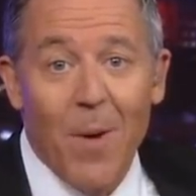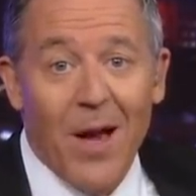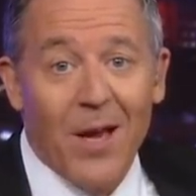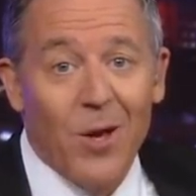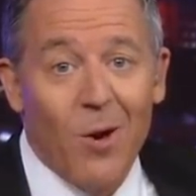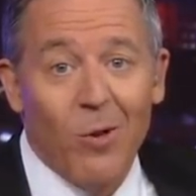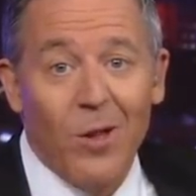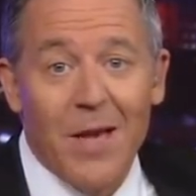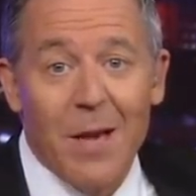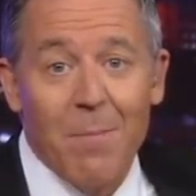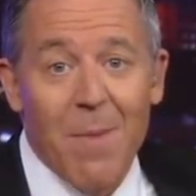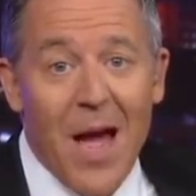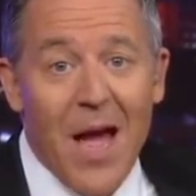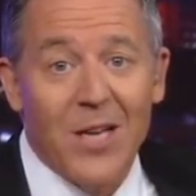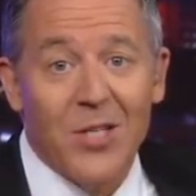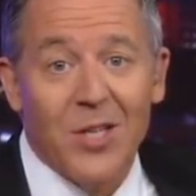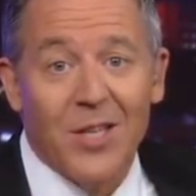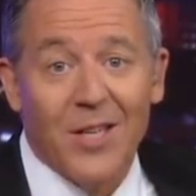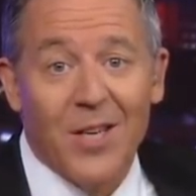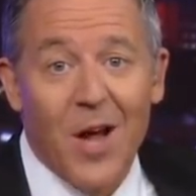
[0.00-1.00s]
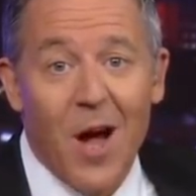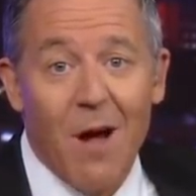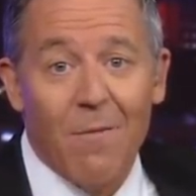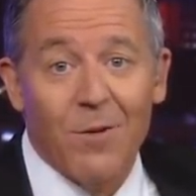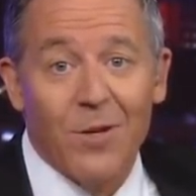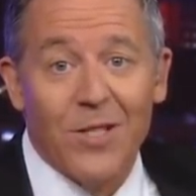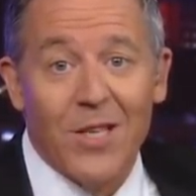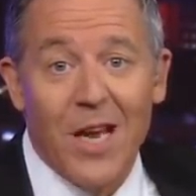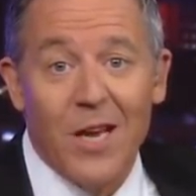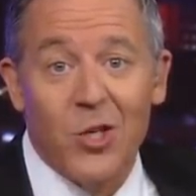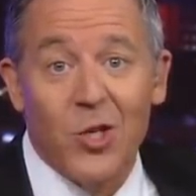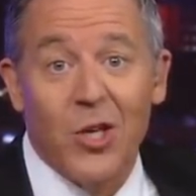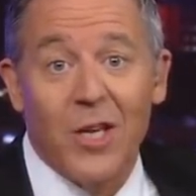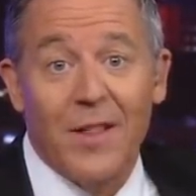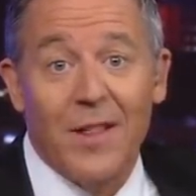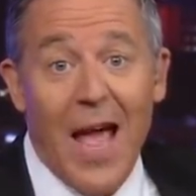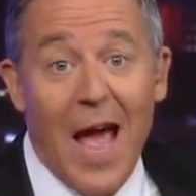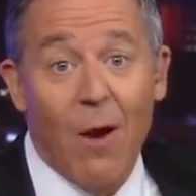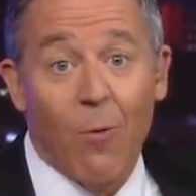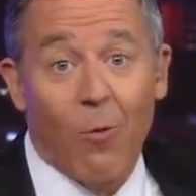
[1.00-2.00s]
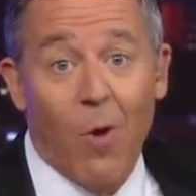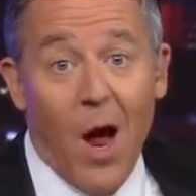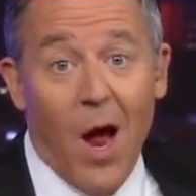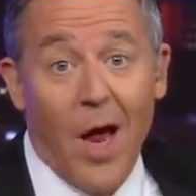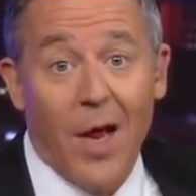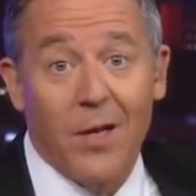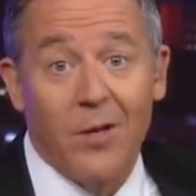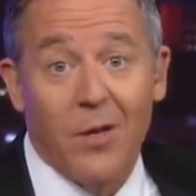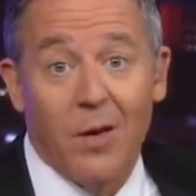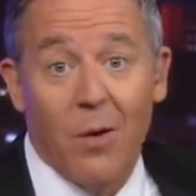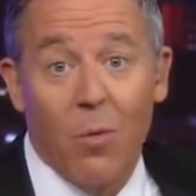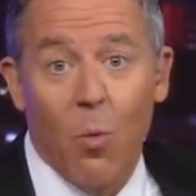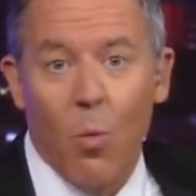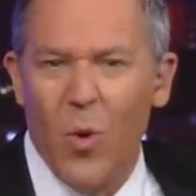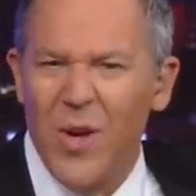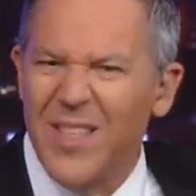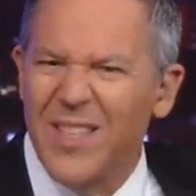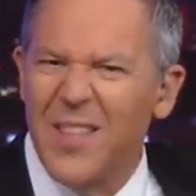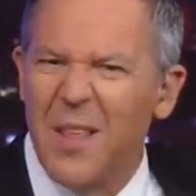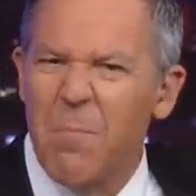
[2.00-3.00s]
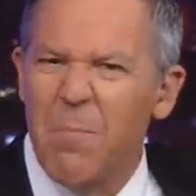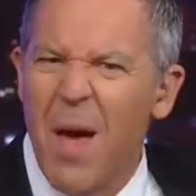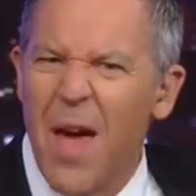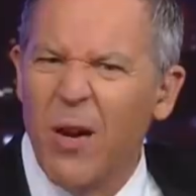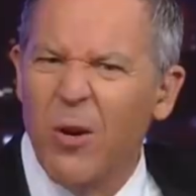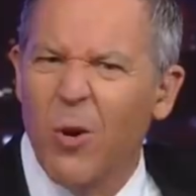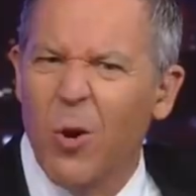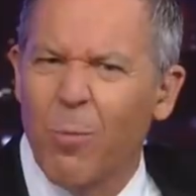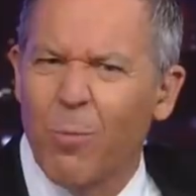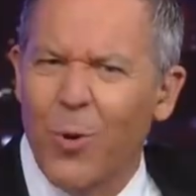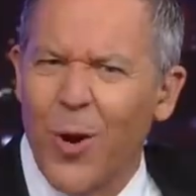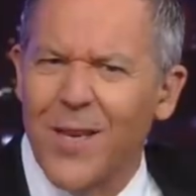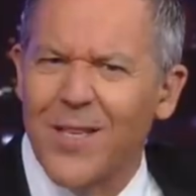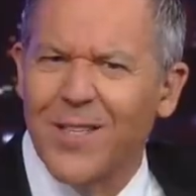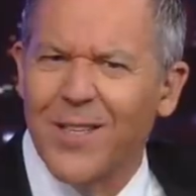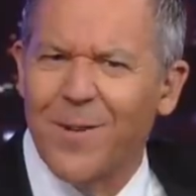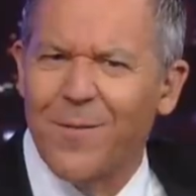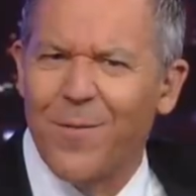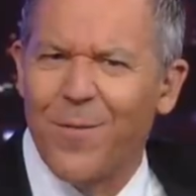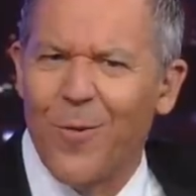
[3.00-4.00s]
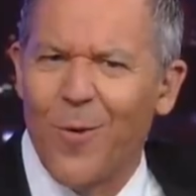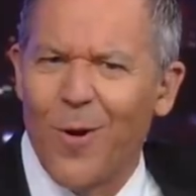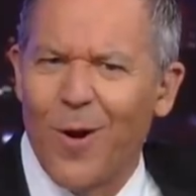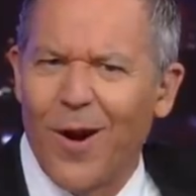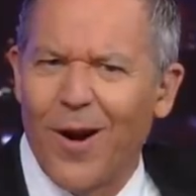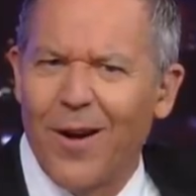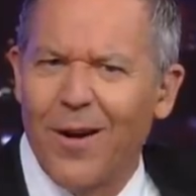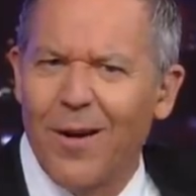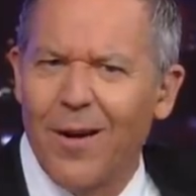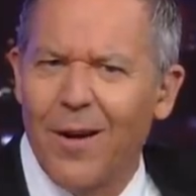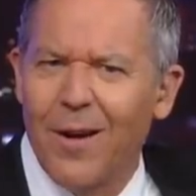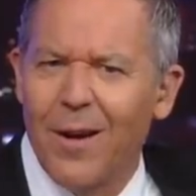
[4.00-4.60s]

I can only imagine the conversation in that ride. You know, what's the medical bracelet for?